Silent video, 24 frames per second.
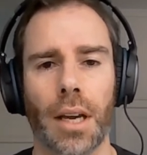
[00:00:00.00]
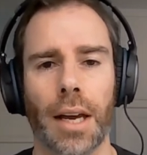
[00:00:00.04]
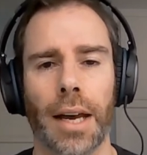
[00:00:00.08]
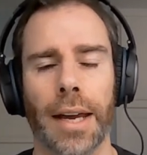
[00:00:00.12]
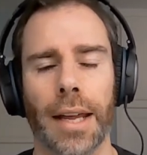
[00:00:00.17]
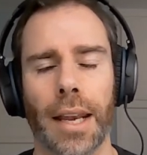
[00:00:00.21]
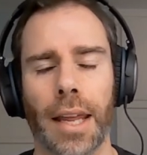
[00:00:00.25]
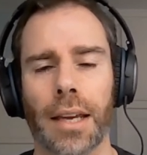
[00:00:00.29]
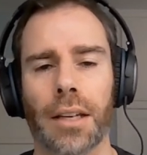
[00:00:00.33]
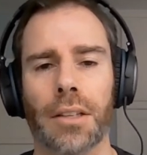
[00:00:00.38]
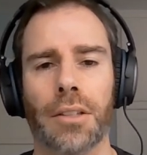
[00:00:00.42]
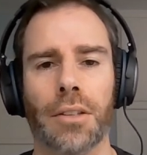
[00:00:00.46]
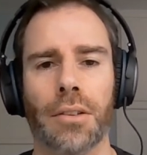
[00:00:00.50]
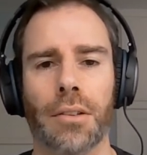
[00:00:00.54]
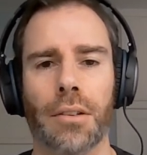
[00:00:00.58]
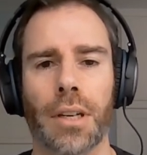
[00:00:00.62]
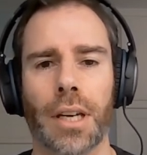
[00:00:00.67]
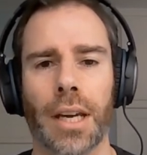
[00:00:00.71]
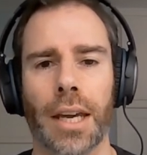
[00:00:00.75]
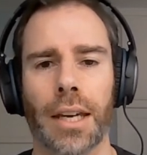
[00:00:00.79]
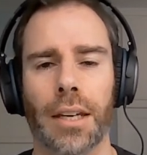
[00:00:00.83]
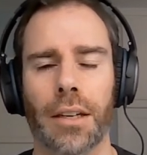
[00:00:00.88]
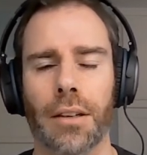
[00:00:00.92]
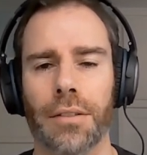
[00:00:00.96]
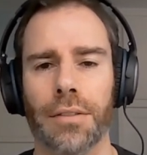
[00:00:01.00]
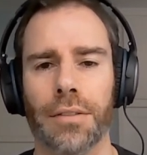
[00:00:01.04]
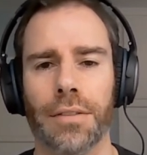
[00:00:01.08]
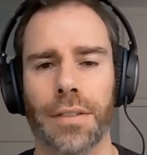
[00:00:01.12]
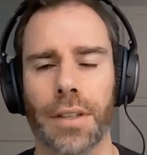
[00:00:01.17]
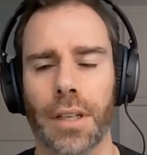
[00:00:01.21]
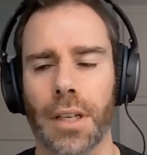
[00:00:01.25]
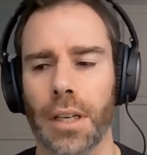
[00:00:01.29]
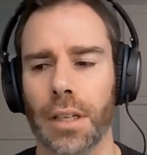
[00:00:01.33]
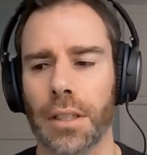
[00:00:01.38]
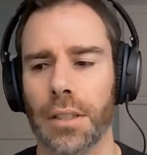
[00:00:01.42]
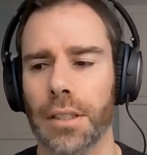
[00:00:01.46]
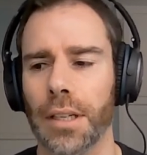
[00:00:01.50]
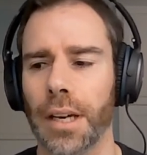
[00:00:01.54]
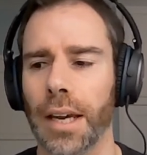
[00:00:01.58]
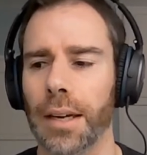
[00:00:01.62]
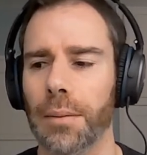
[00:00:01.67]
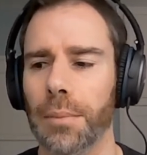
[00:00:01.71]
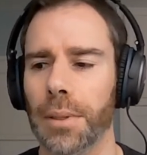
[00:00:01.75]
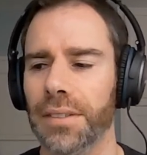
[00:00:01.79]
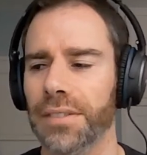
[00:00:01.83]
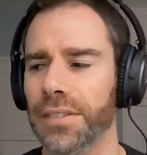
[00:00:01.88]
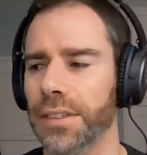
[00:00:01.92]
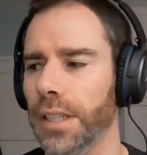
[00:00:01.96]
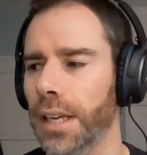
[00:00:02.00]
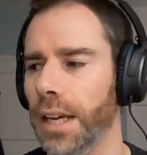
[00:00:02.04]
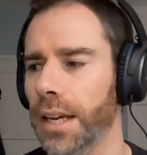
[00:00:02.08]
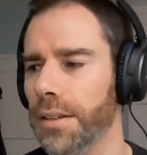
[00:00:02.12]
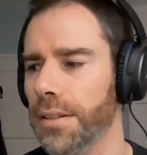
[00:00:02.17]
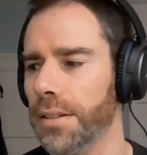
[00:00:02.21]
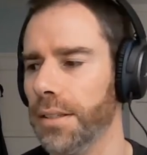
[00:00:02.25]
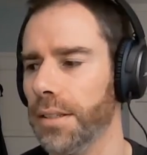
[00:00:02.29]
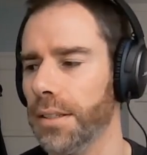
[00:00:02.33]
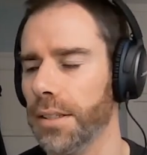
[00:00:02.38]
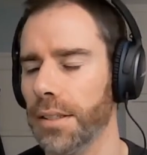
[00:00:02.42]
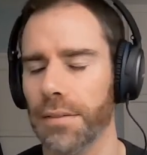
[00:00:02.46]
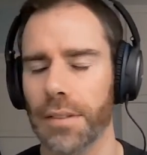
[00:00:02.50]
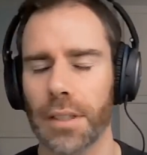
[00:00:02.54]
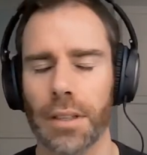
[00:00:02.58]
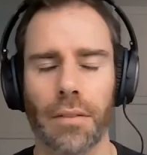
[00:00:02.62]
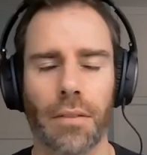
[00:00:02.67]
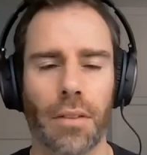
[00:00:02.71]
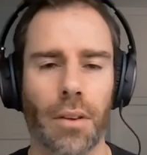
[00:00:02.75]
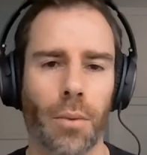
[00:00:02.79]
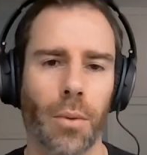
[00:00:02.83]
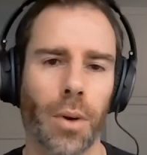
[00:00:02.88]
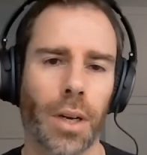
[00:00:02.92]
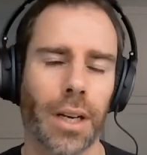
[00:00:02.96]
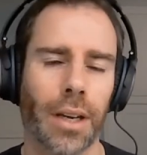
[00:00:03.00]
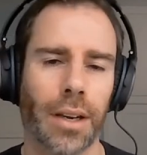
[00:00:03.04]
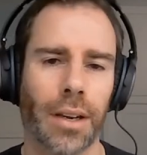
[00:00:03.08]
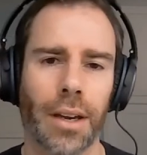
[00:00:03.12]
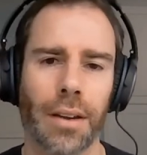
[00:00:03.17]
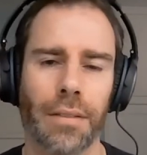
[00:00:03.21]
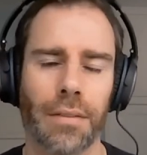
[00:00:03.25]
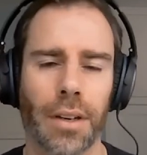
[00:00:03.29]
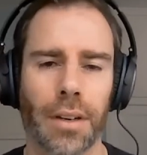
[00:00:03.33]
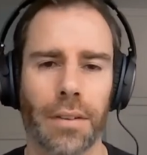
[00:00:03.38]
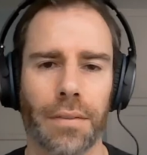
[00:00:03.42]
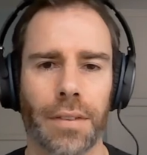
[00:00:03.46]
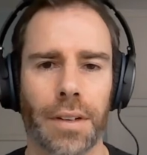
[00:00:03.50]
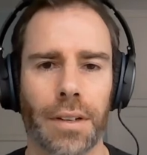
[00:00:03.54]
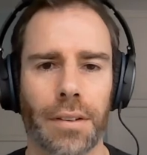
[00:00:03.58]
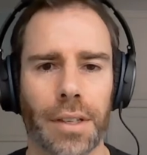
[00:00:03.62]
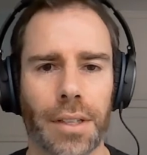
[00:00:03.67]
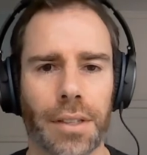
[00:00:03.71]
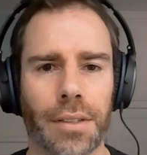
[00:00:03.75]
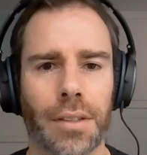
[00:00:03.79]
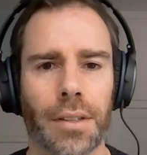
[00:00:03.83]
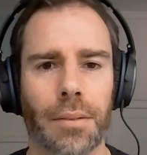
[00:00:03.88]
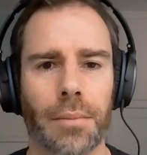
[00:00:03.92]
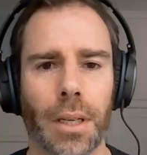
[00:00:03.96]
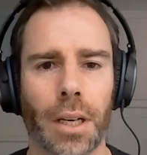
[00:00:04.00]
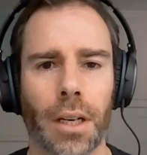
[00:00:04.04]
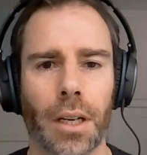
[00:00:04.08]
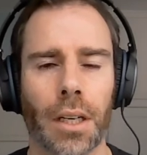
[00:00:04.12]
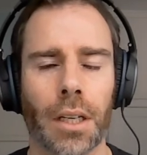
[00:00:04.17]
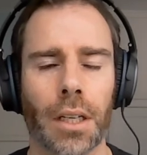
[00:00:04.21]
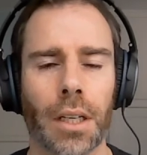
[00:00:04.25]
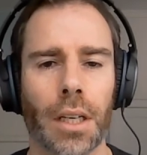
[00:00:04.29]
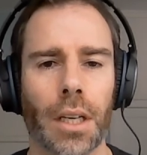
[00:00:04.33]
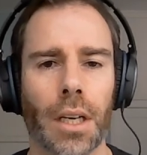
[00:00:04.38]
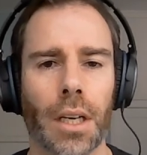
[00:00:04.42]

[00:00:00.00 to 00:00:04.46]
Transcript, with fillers: I like two kind of uh, type of glasses, even if the one I have are very similar.